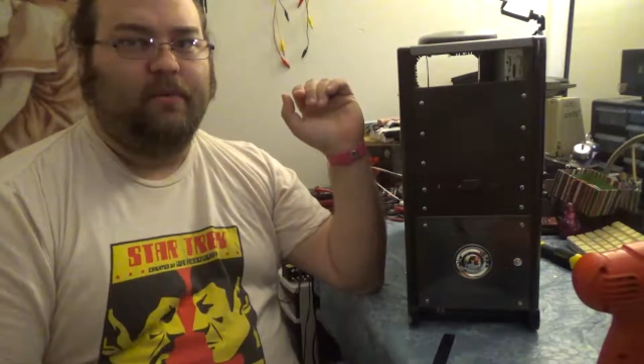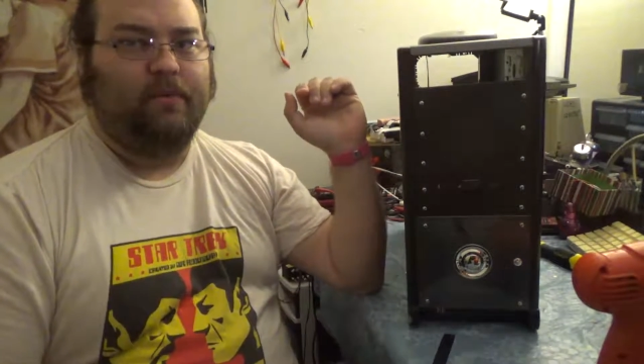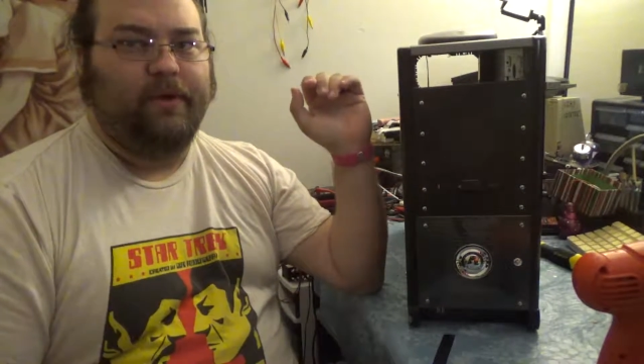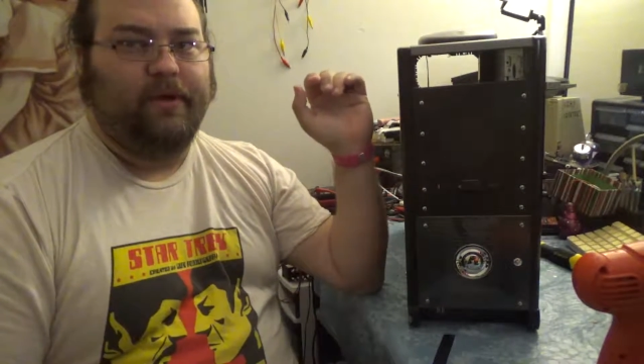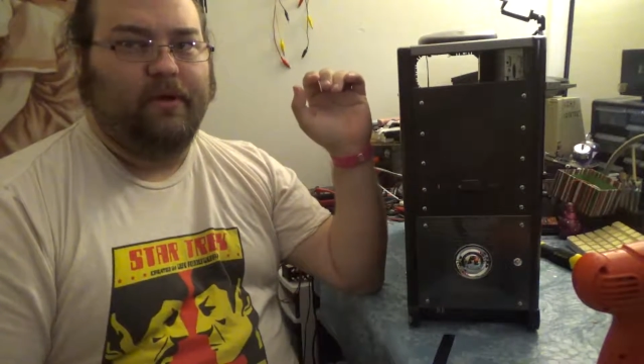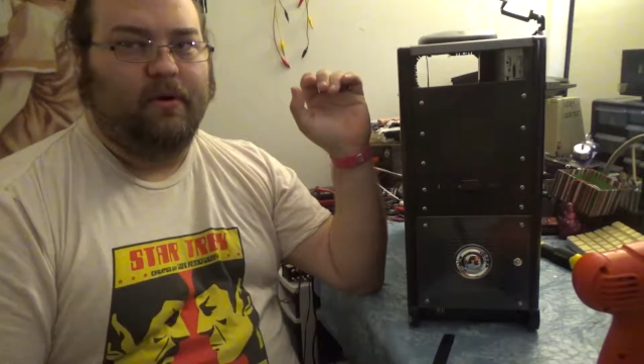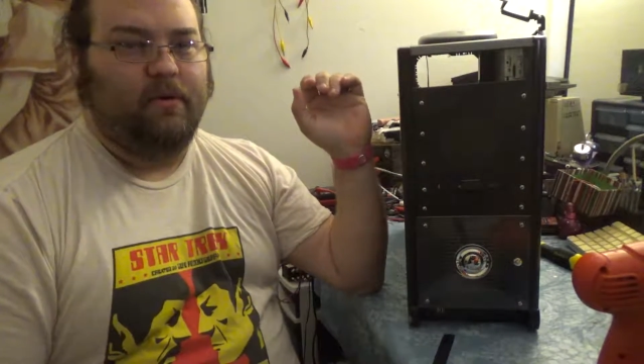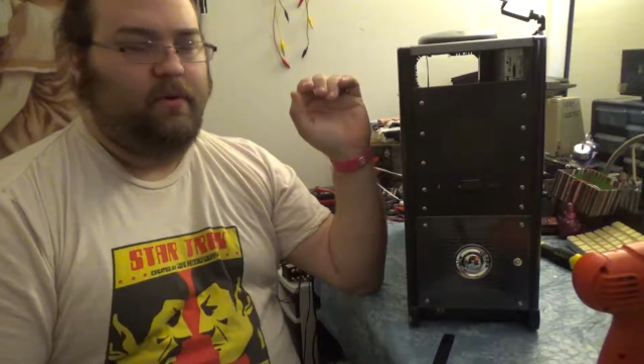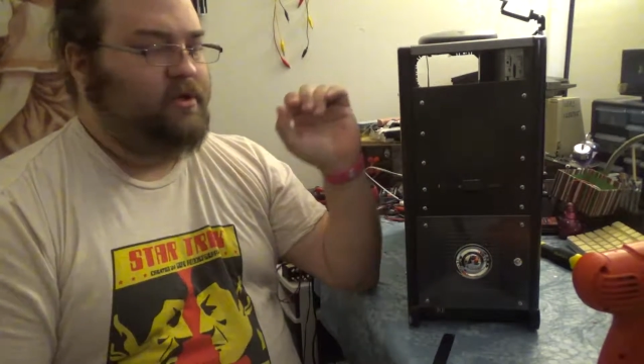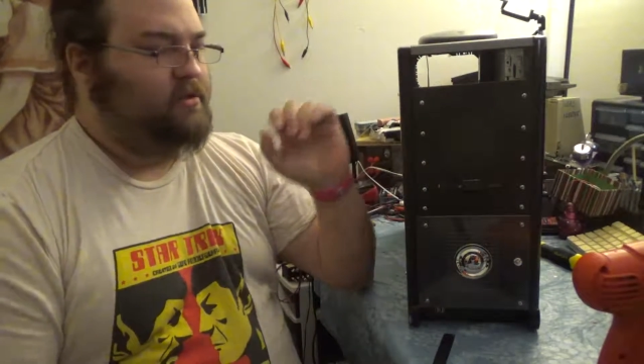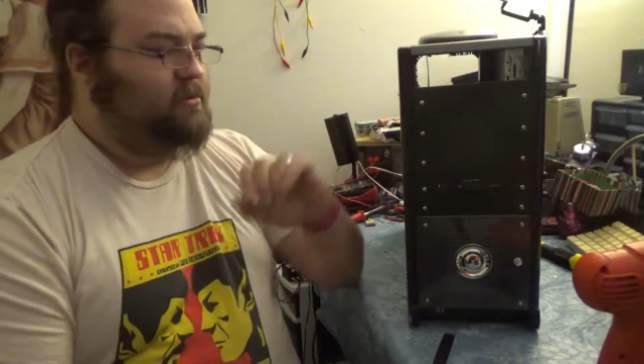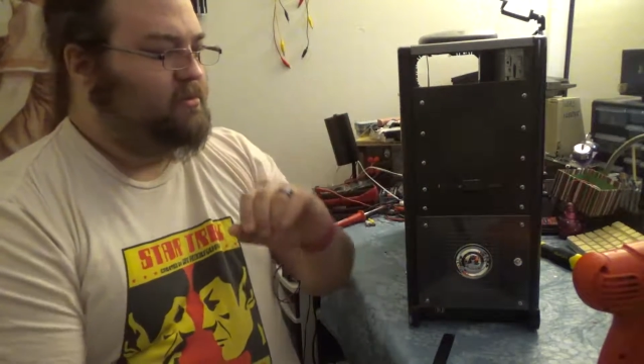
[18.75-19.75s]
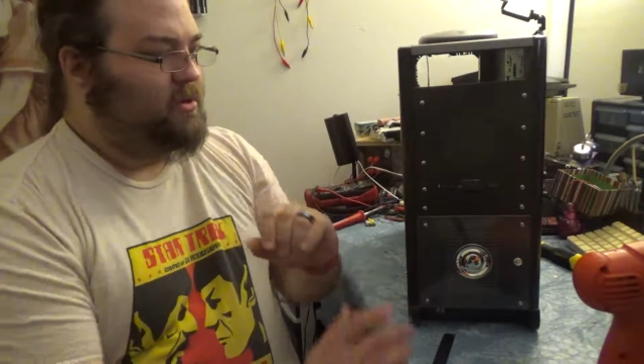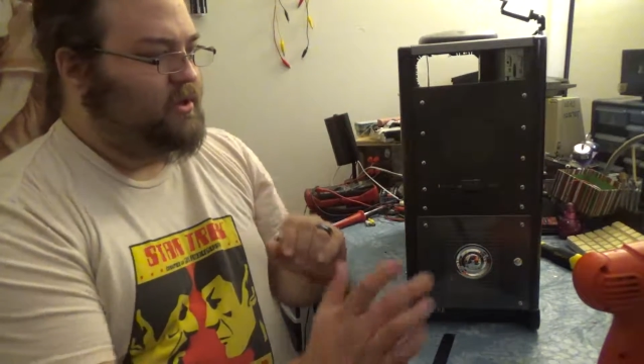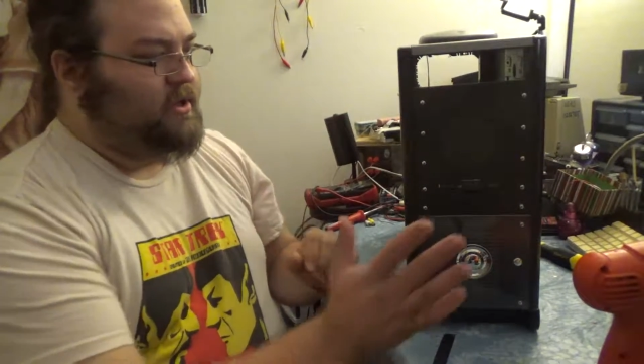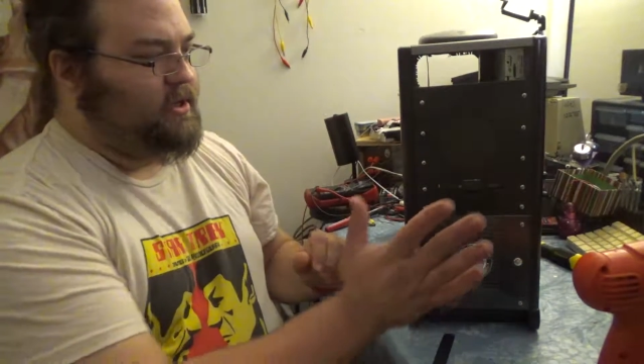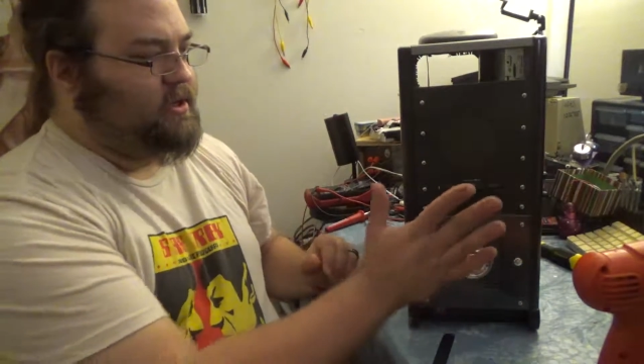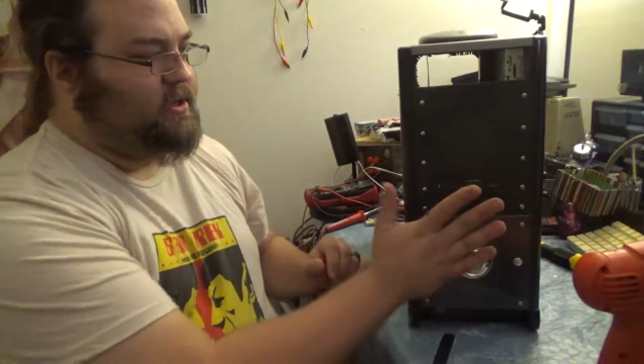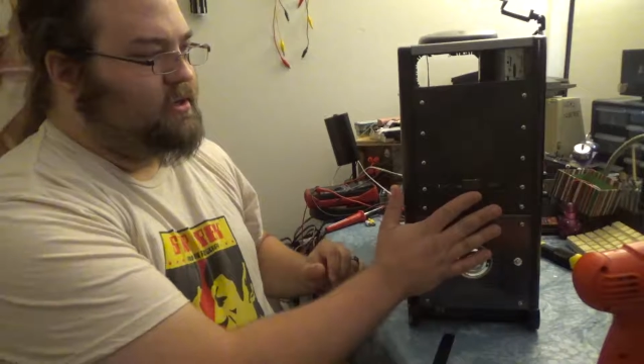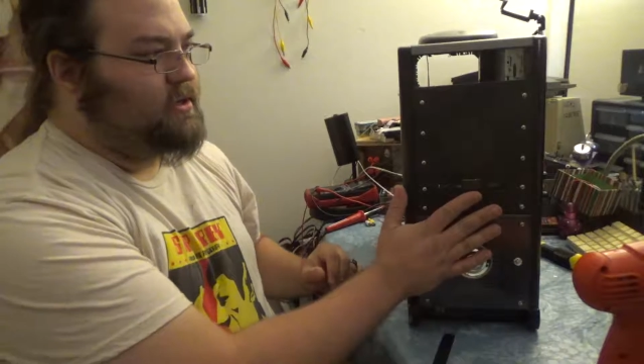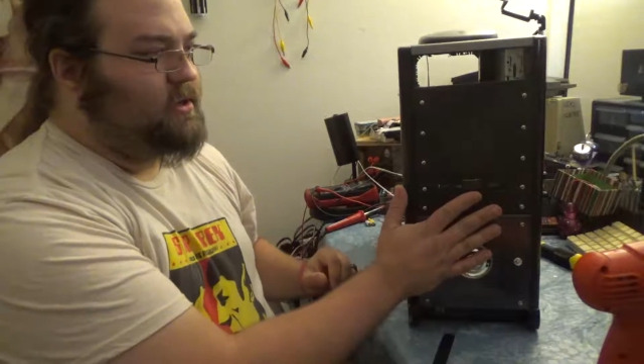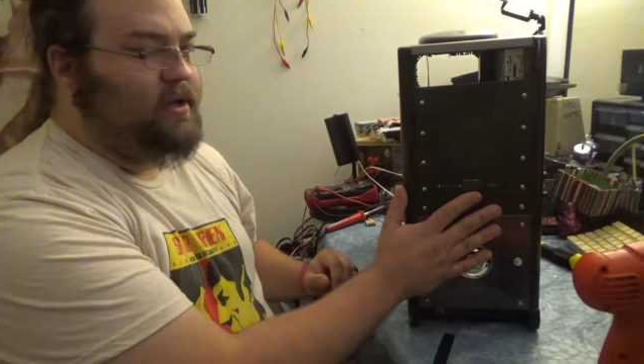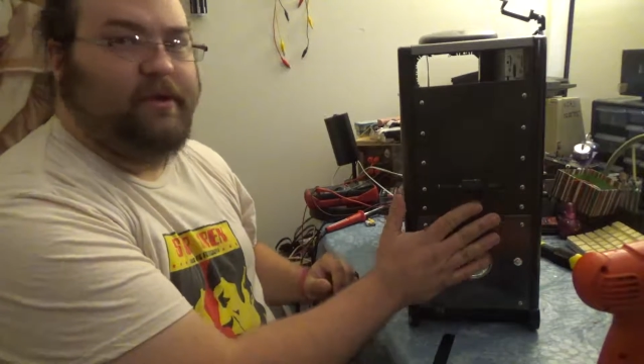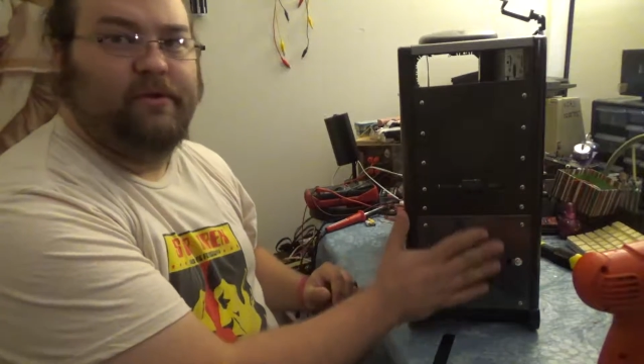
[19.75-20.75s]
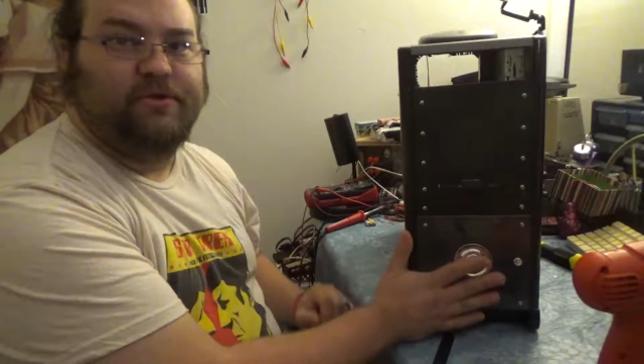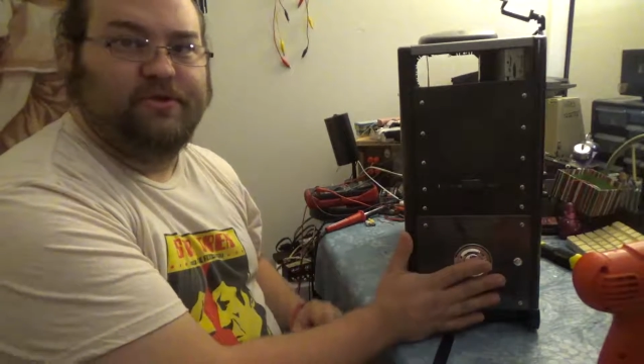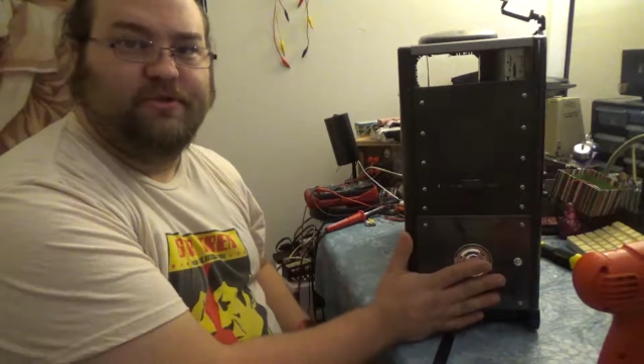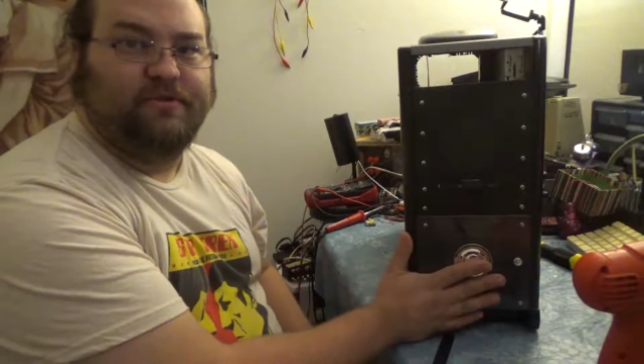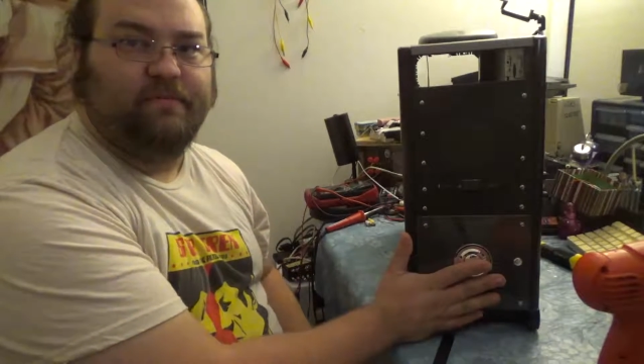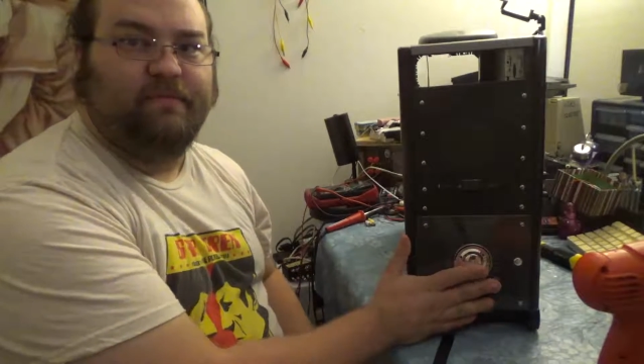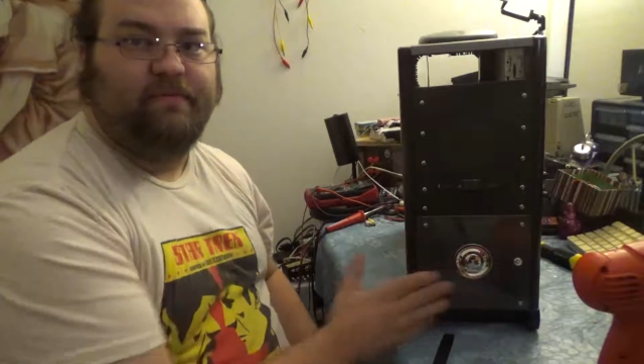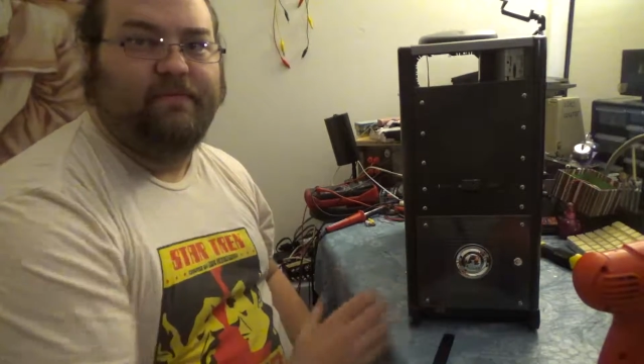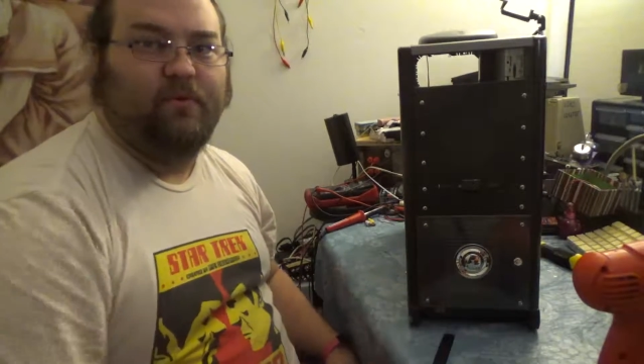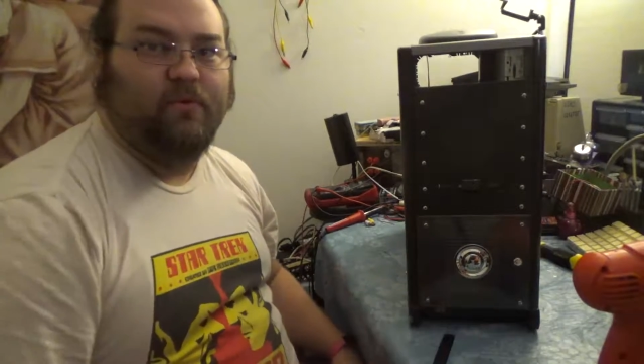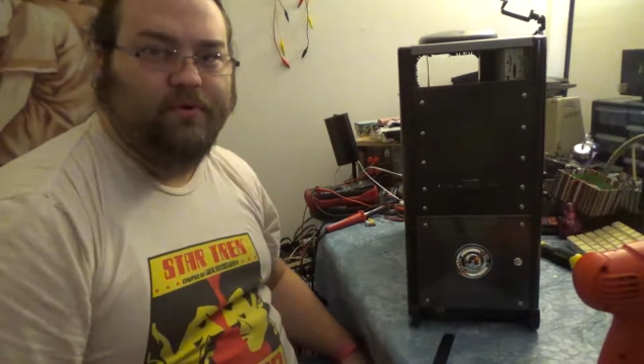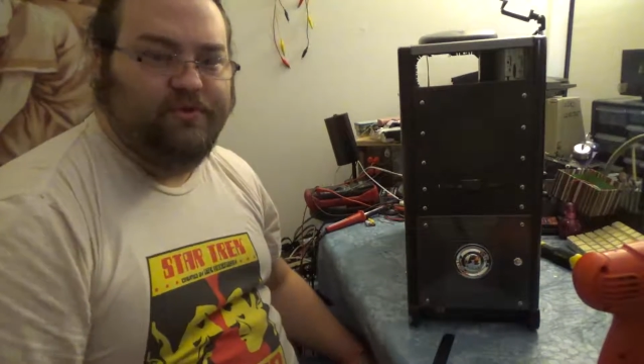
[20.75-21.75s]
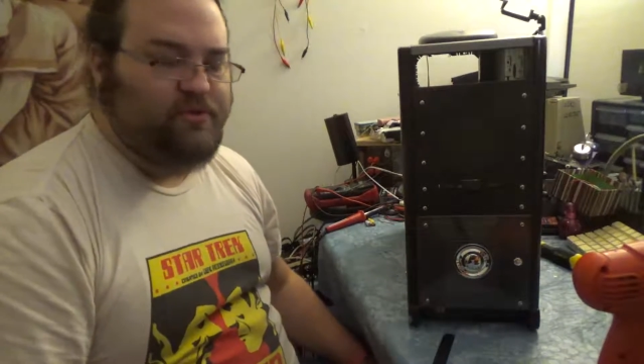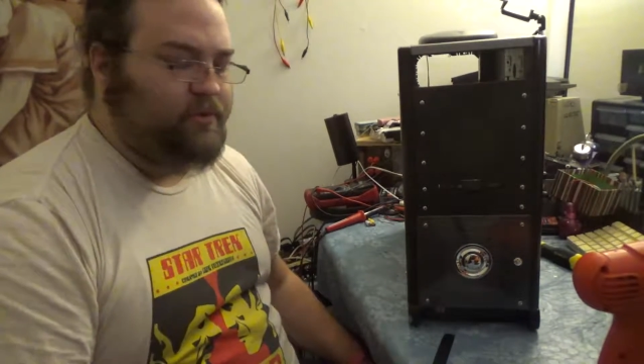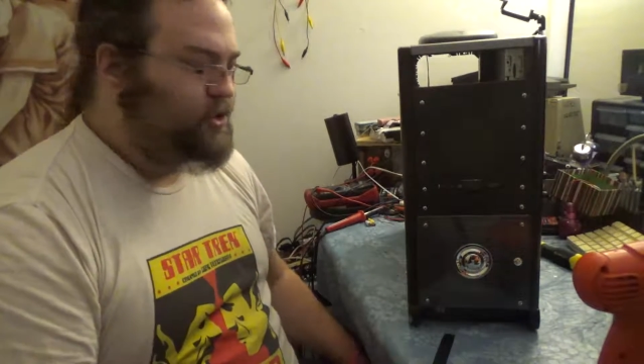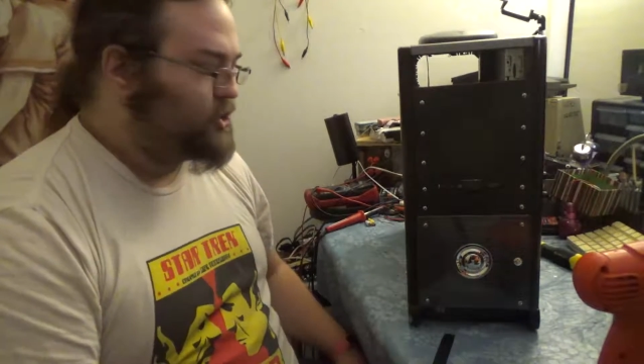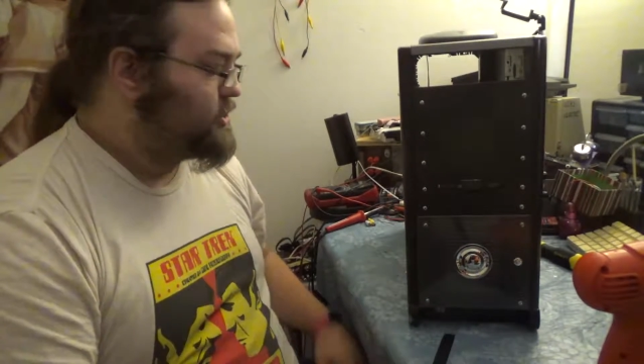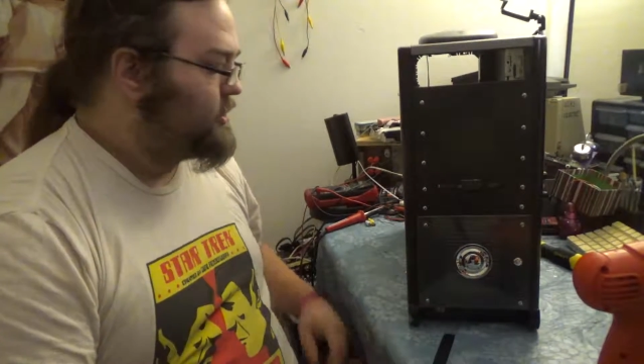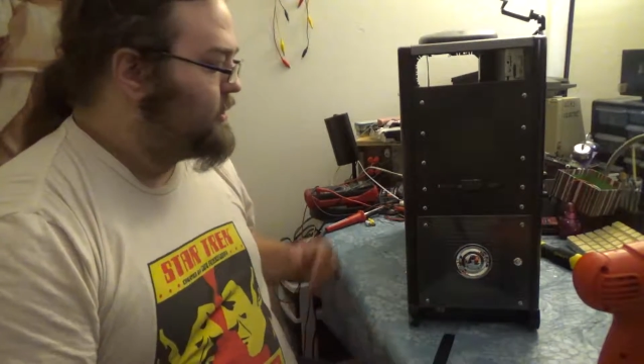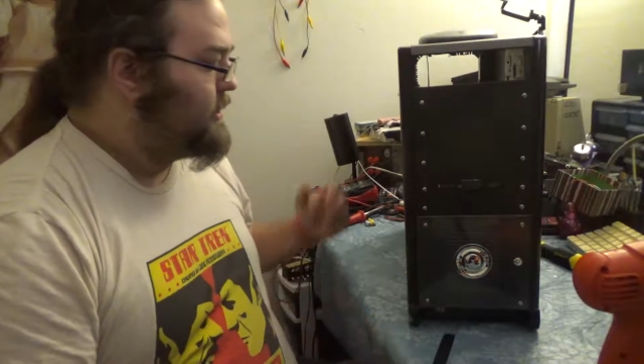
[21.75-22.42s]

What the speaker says: We are going to be building a new system for the Squish,